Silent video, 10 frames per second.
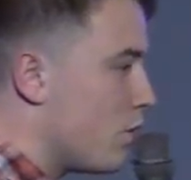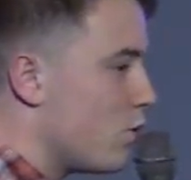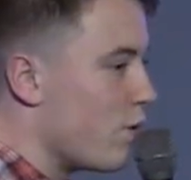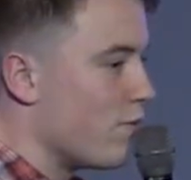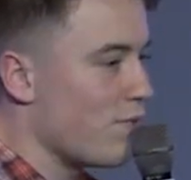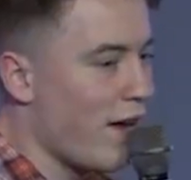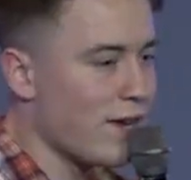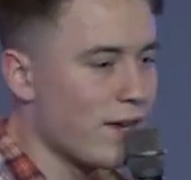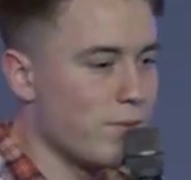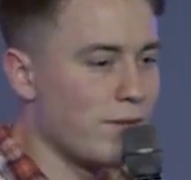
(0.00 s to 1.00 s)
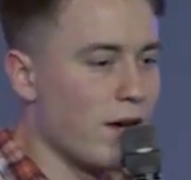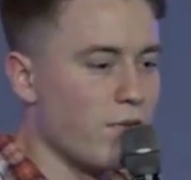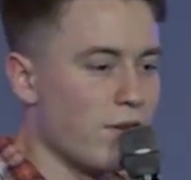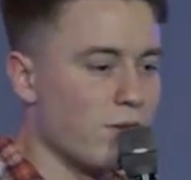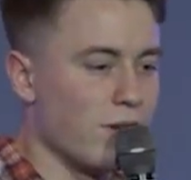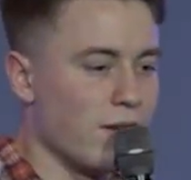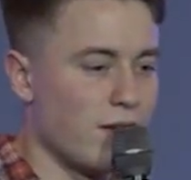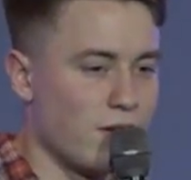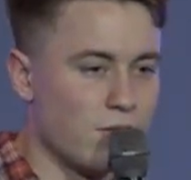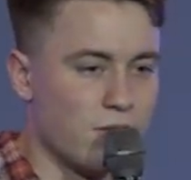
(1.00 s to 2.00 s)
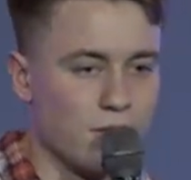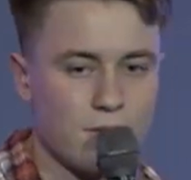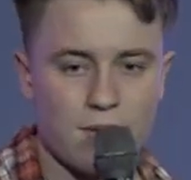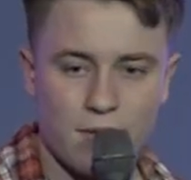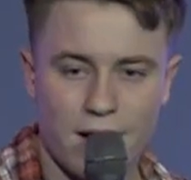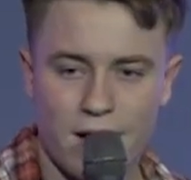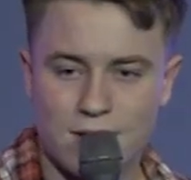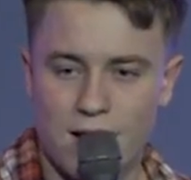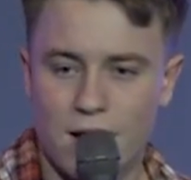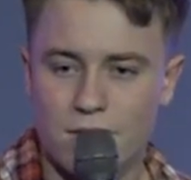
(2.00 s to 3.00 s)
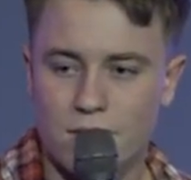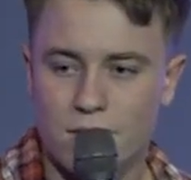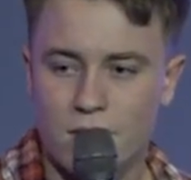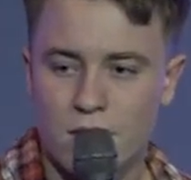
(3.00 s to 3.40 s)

to invite himself into that guy's life.